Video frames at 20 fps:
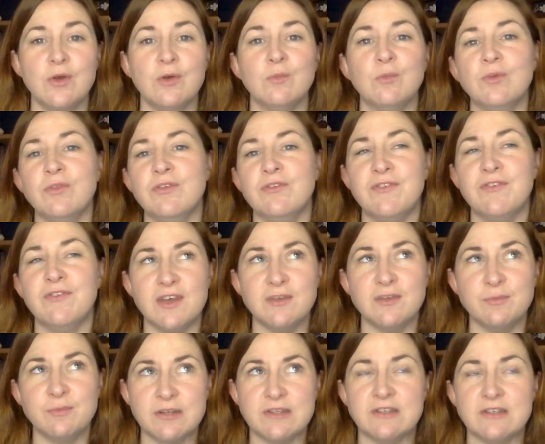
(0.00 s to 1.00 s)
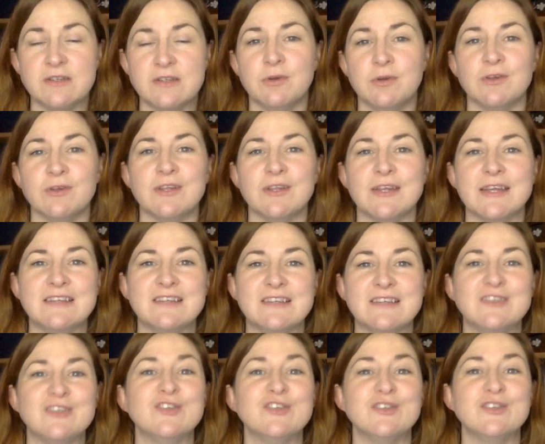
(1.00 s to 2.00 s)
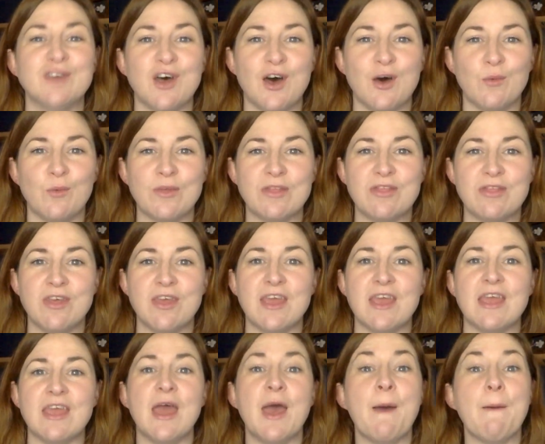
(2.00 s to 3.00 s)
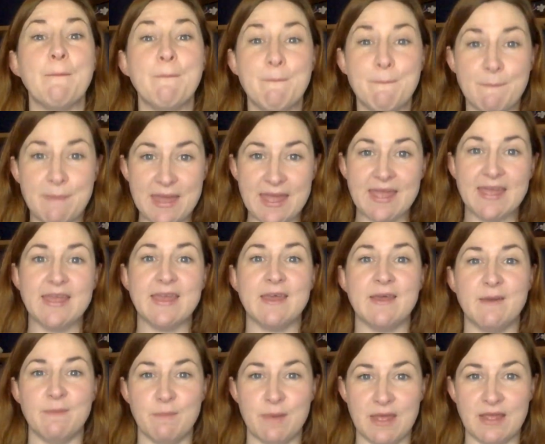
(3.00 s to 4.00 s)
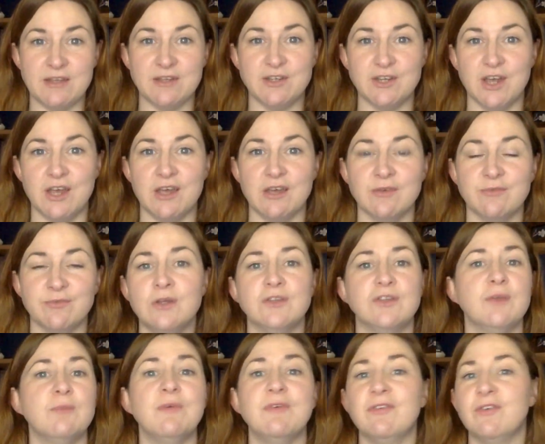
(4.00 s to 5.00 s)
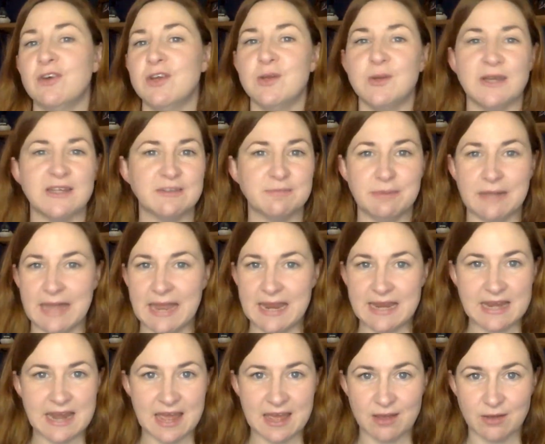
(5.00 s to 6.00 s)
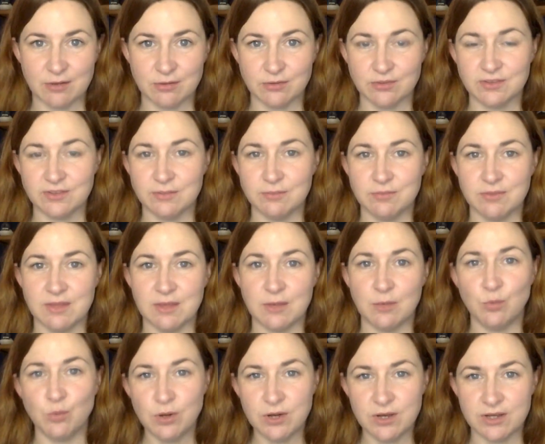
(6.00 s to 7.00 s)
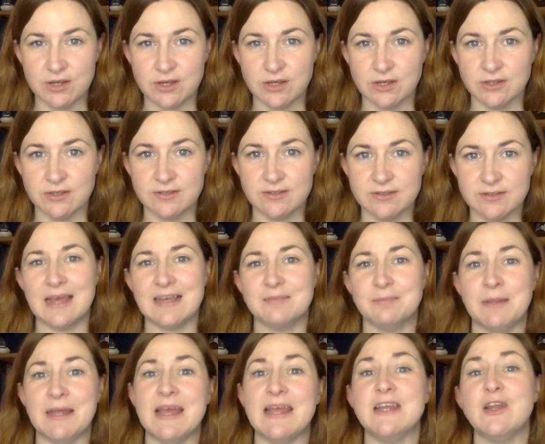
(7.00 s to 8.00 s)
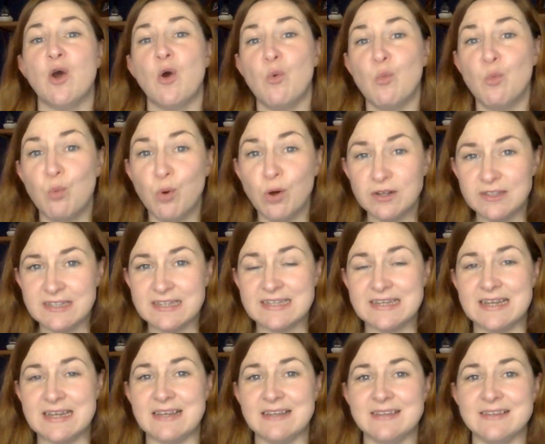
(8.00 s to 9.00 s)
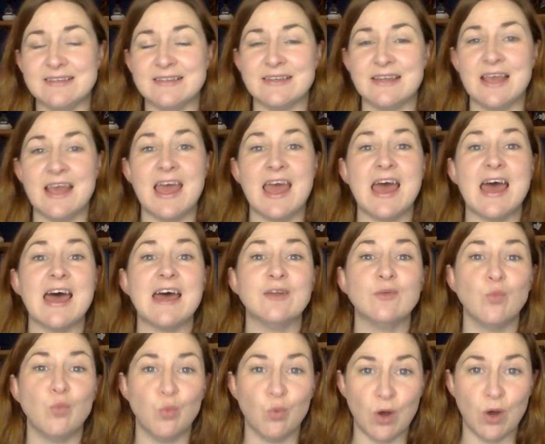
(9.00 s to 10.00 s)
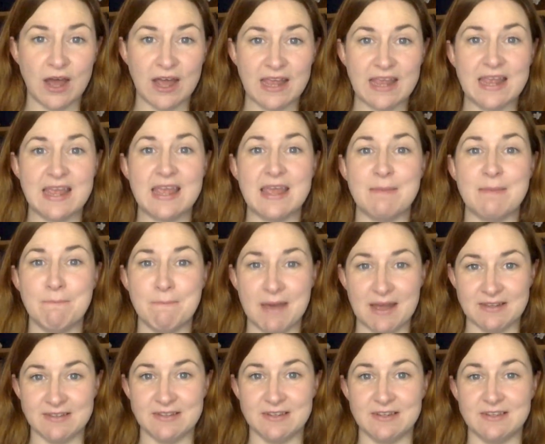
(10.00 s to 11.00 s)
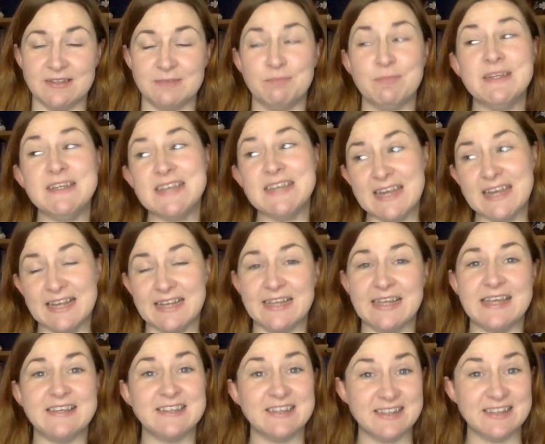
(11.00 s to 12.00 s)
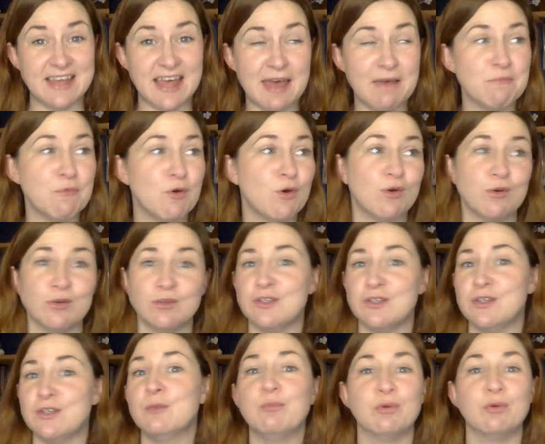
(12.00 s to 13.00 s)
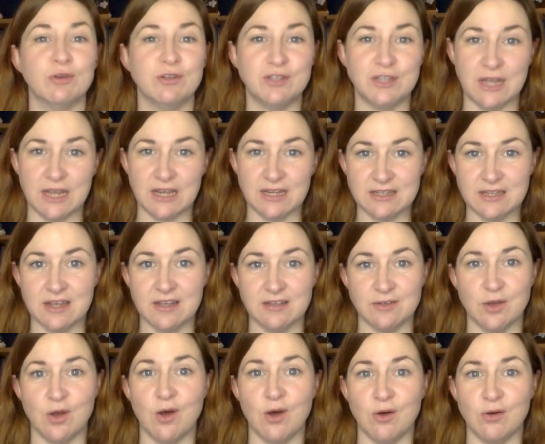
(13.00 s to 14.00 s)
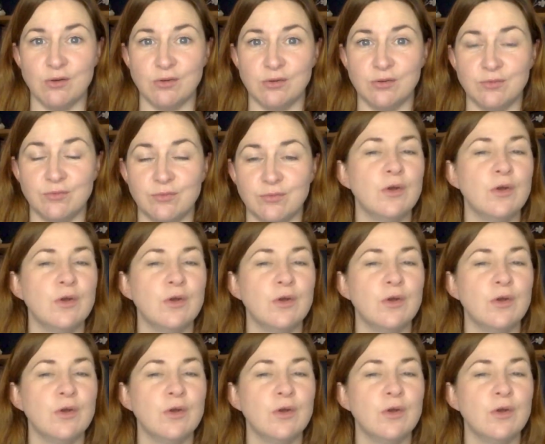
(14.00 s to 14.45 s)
Well, the first principle is to start with the big picture. So before you explain how something works, explain what it is and why it matters, particularly to them or to the project as a whole.